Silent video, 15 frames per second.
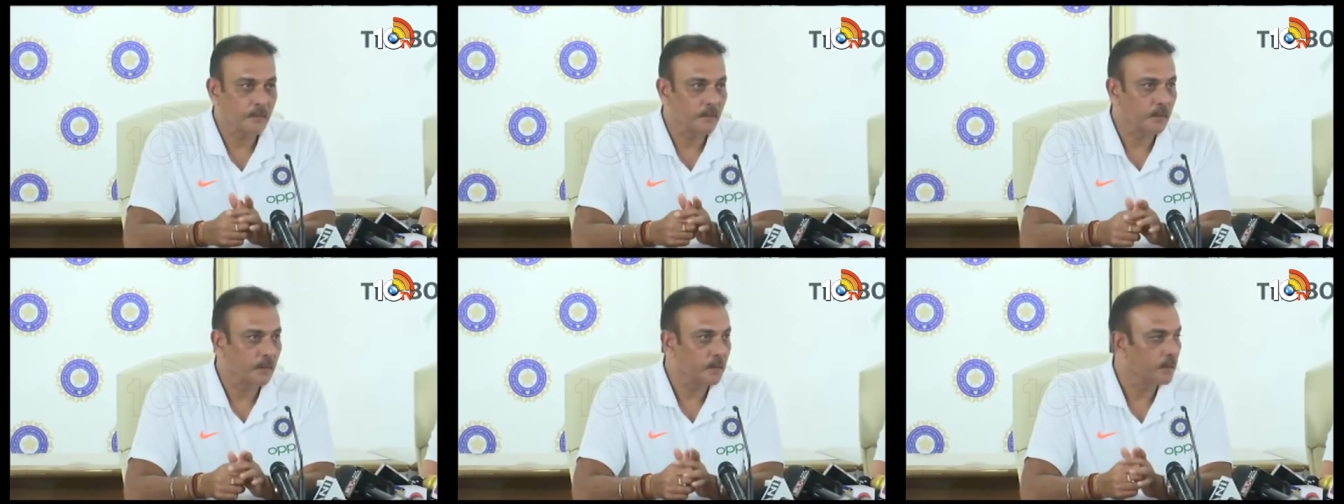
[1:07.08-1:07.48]

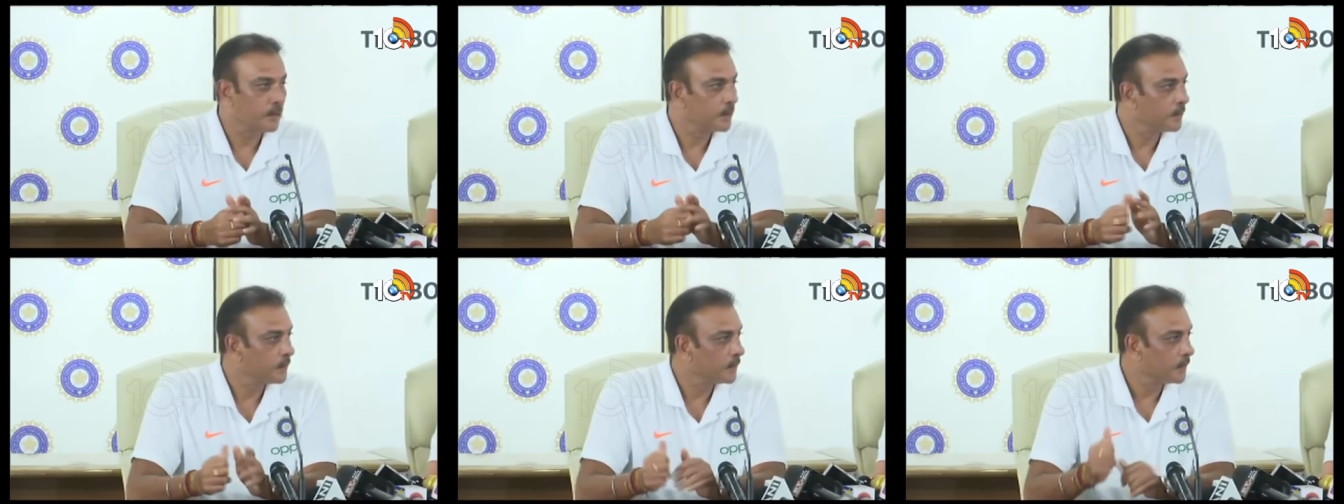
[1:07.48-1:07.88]
You
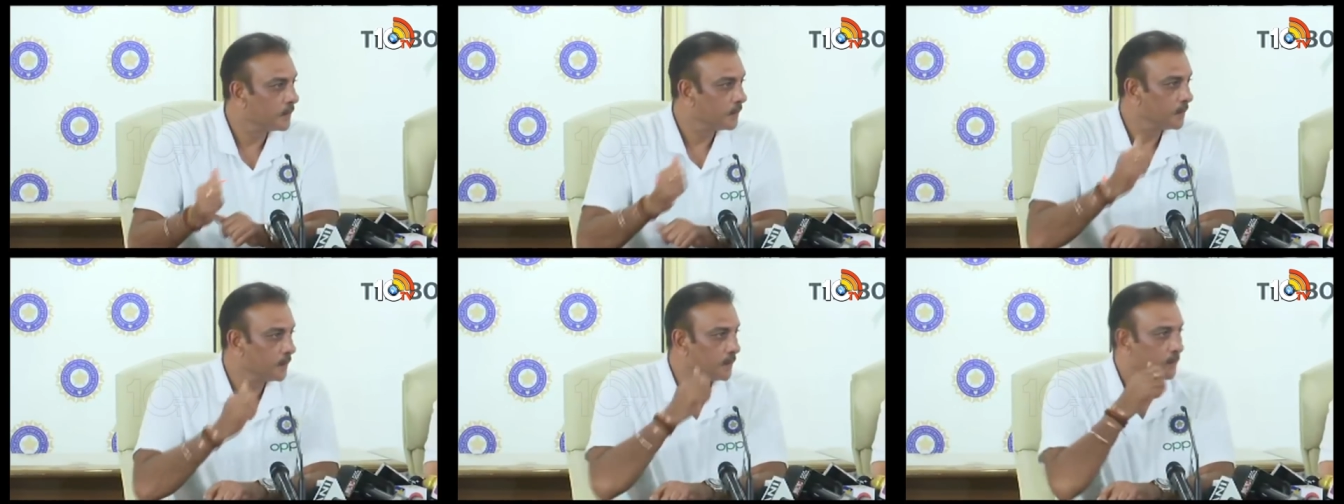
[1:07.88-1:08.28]
played in the
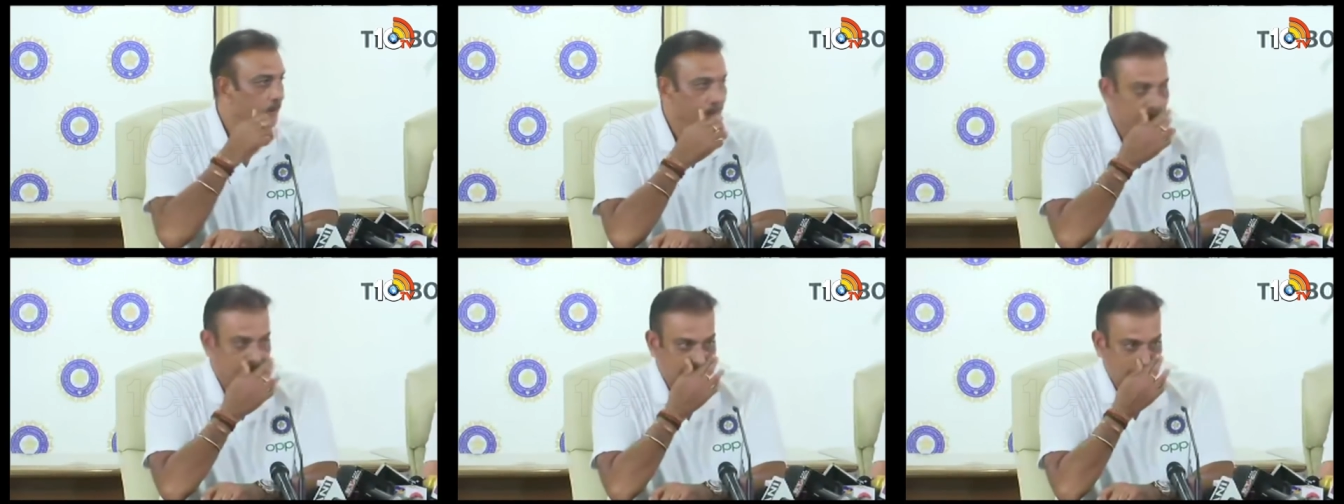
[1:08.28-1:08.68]
same
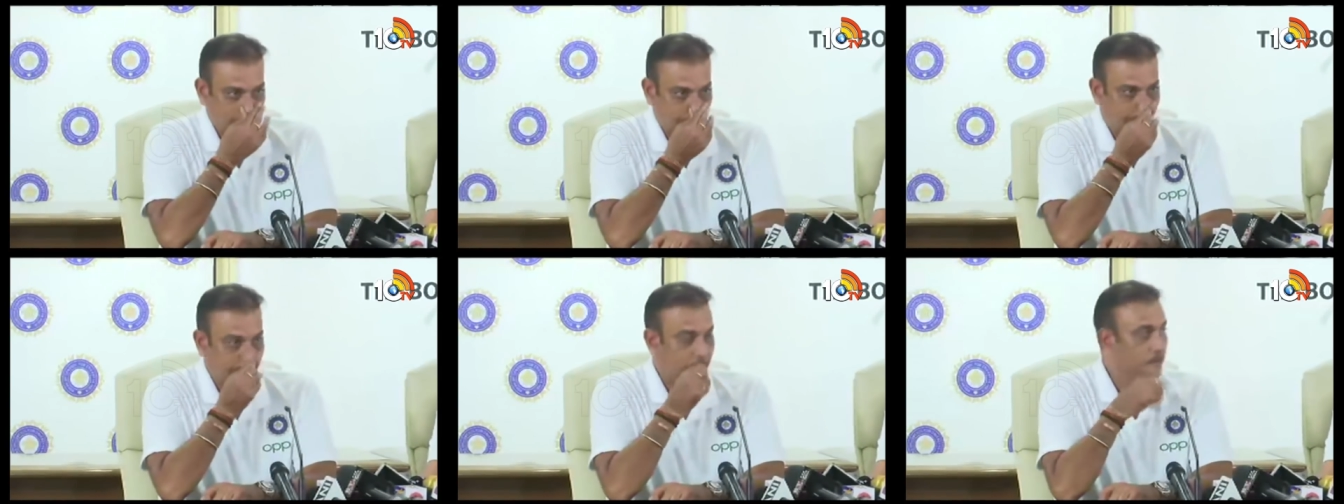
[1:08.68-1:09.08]
format as the
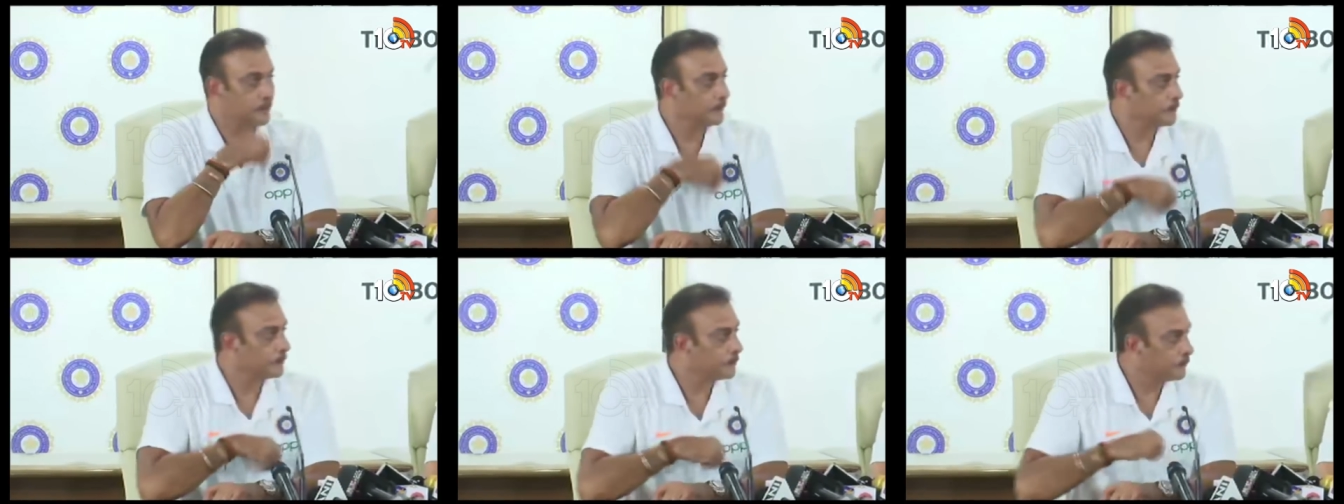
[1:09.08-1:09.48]
ninety-two
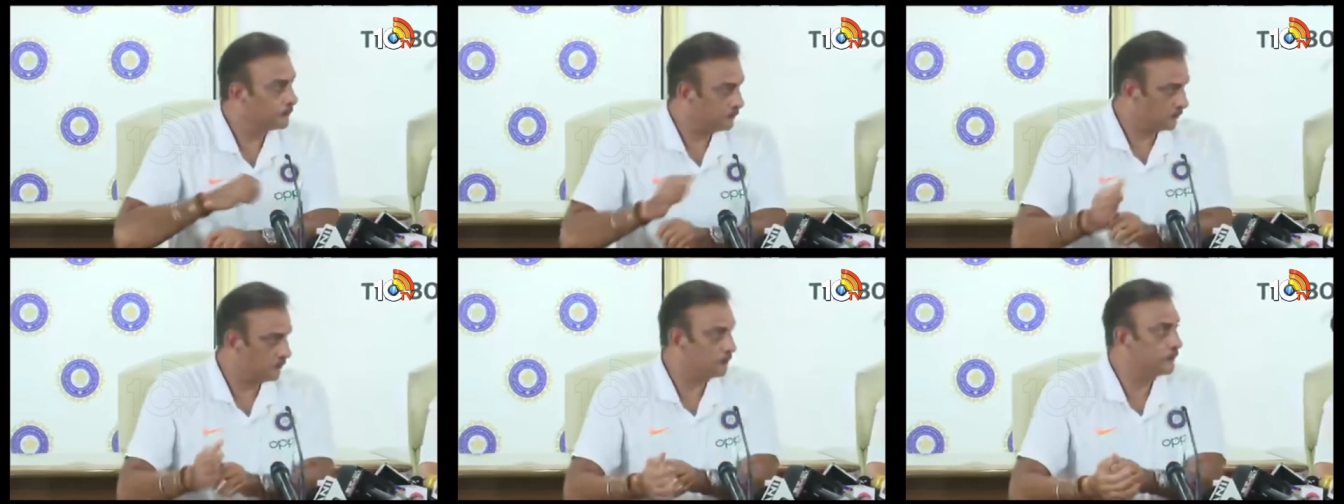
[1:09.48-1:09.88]
World
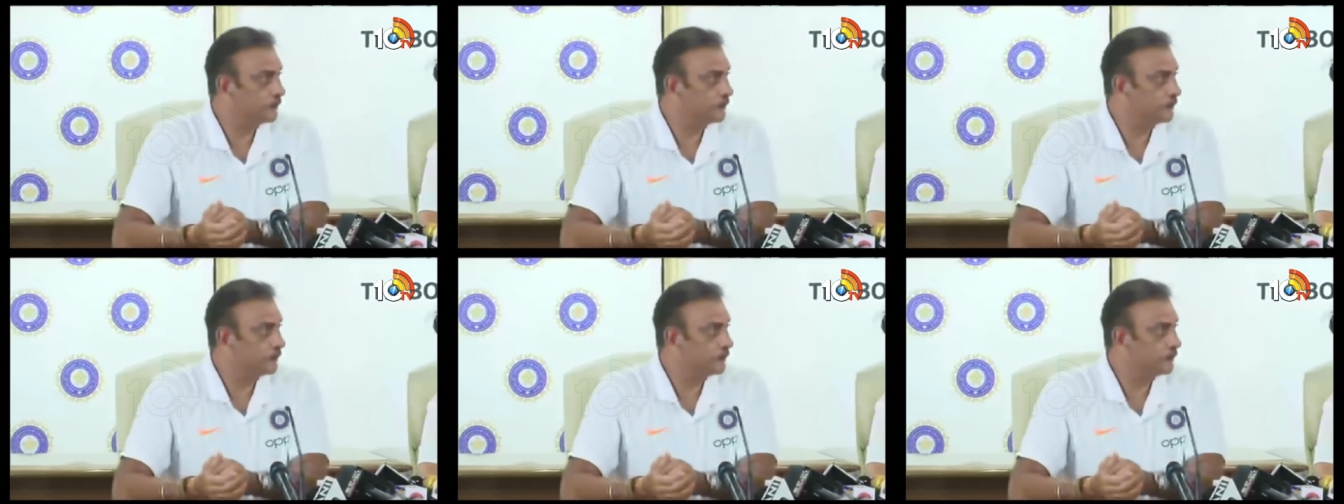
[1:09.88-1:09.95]
Cup.